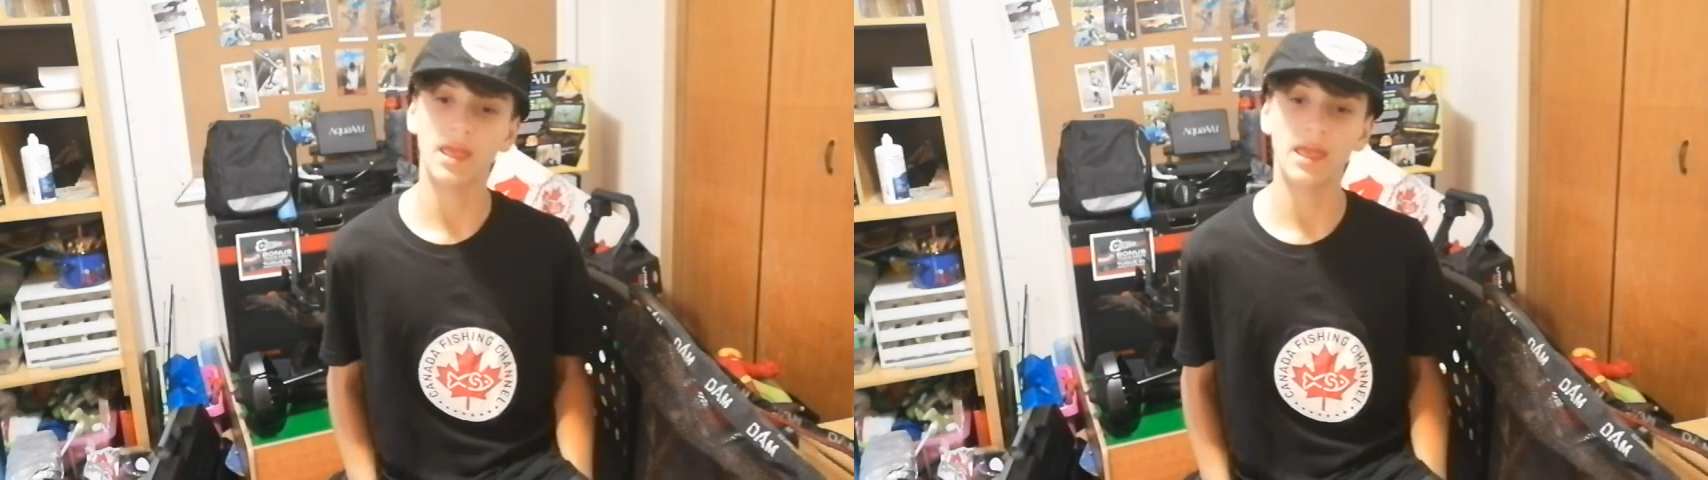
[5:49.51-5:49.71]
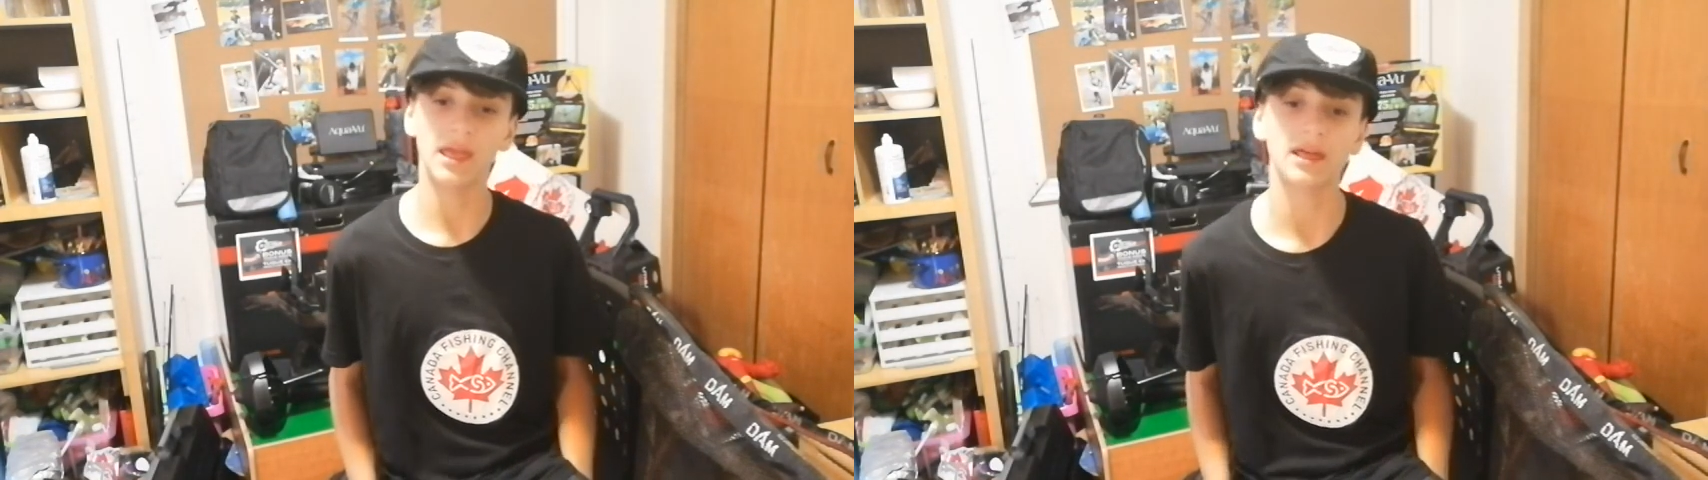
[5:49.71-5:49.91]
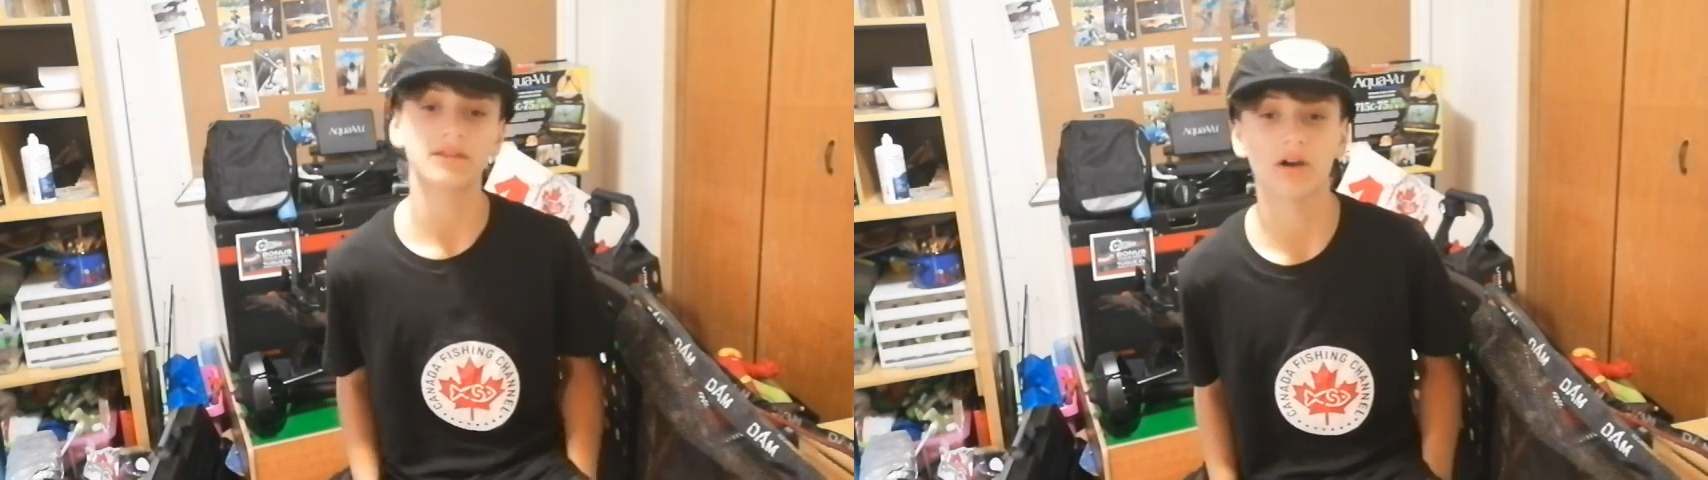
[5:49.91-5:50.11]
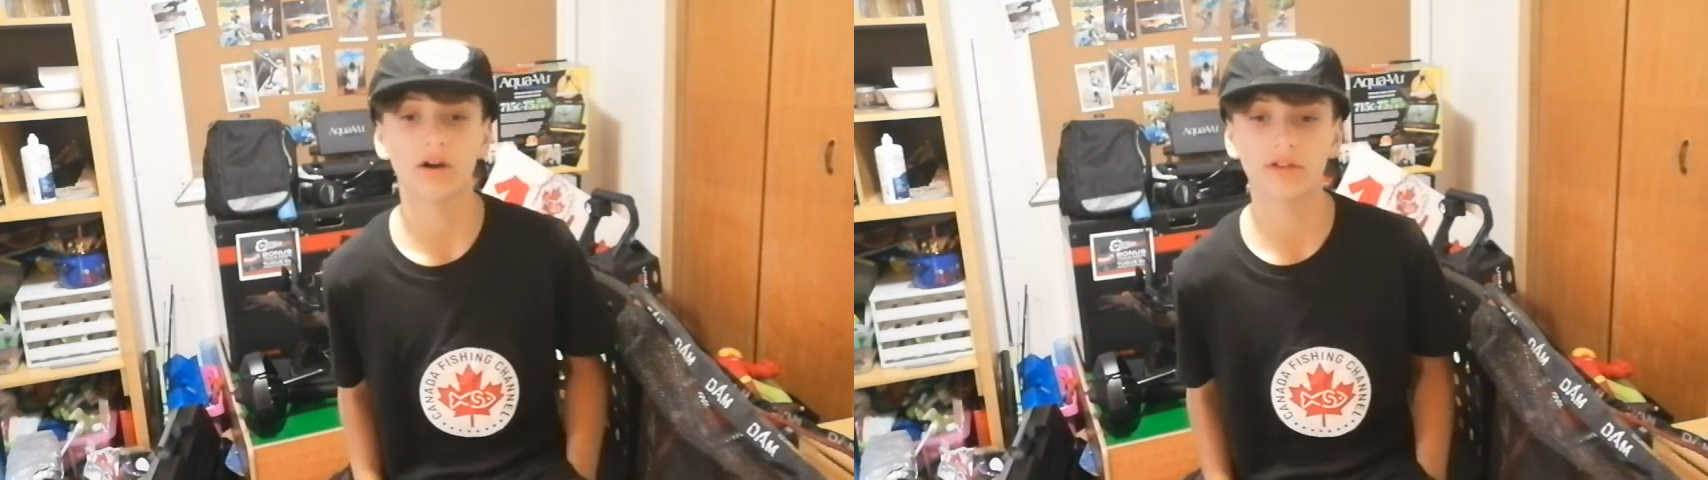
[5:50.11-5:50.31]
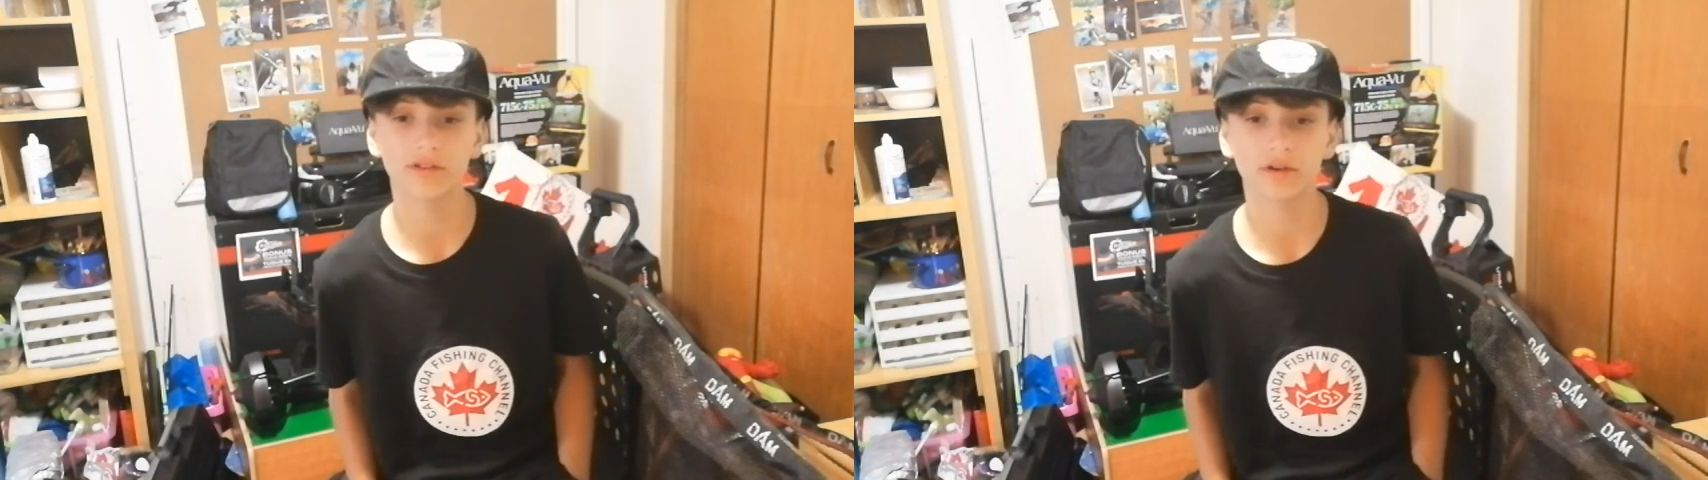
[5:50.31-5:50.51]
and
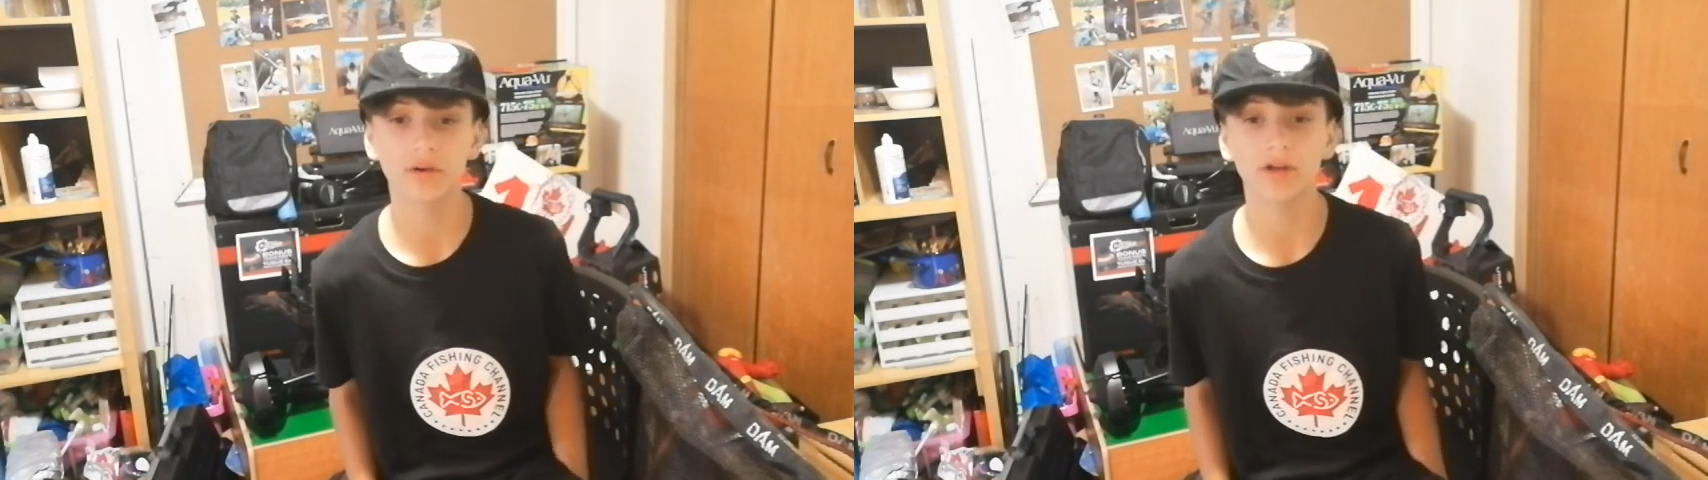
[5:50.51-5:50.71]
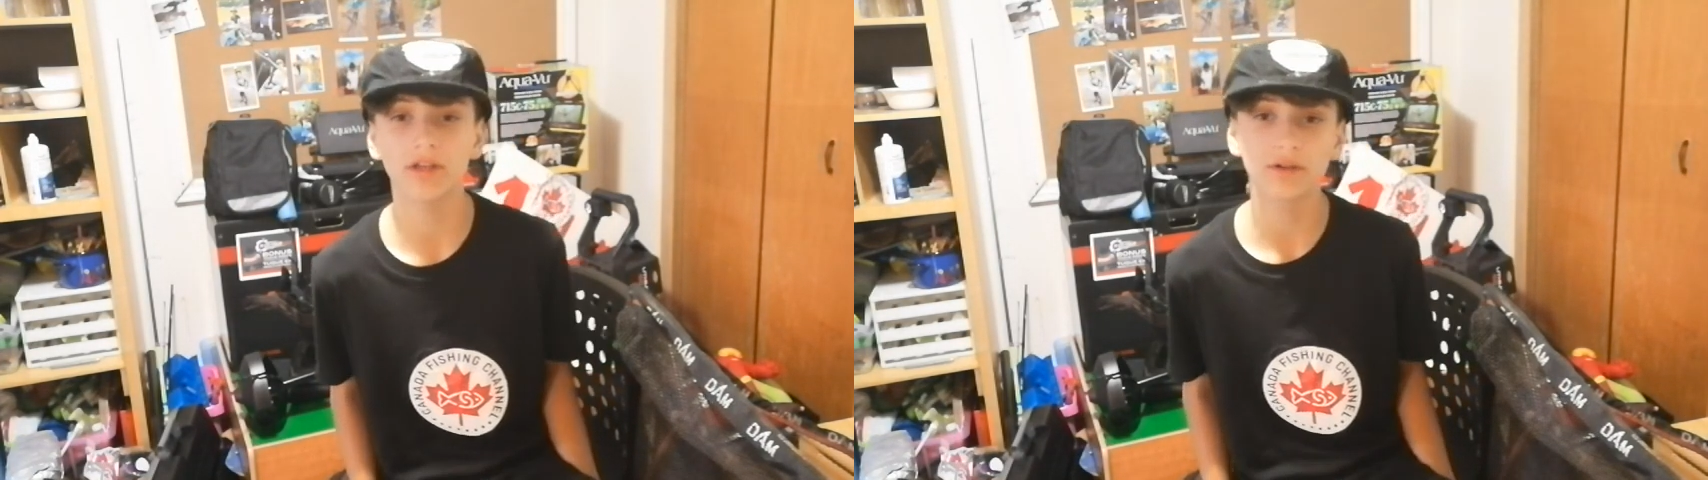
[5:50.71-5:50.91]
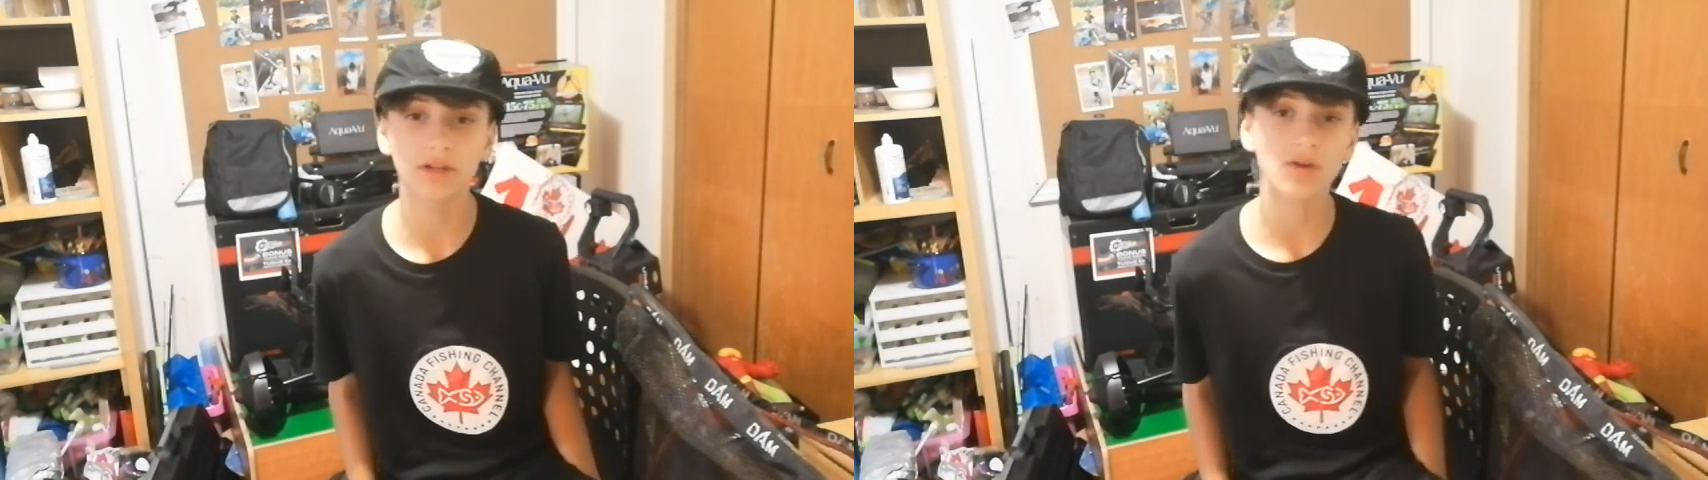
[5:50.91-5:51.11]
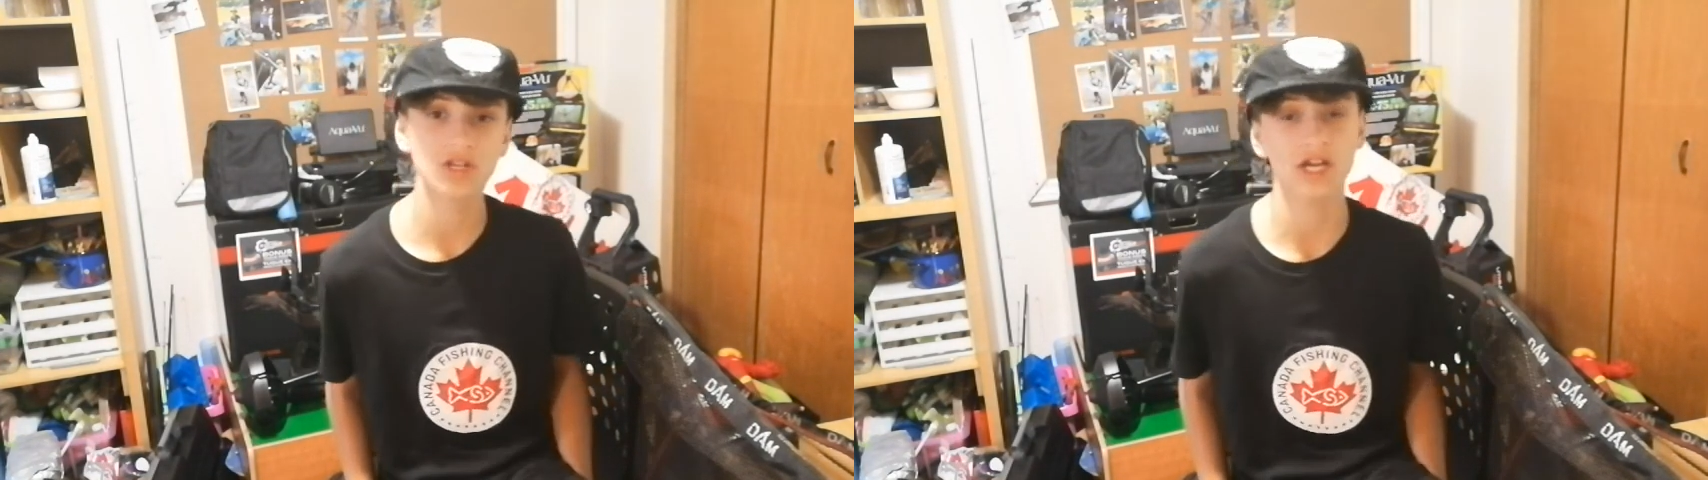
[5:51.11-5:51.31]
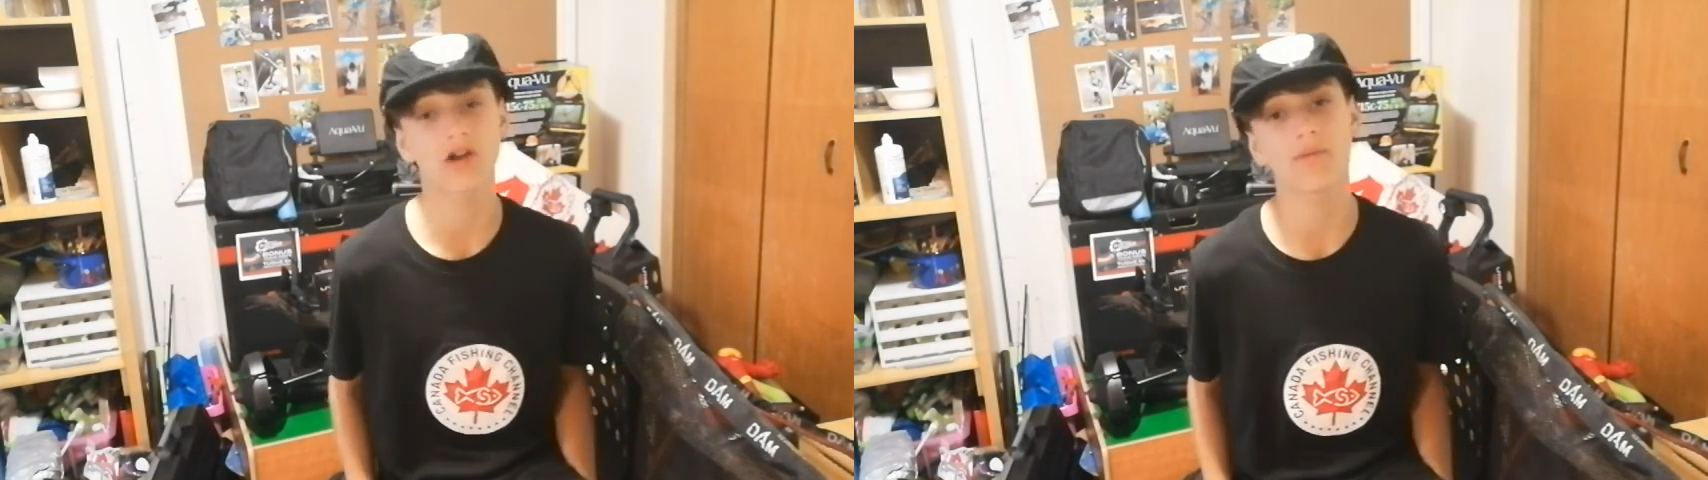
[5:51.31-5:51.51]
also you can go check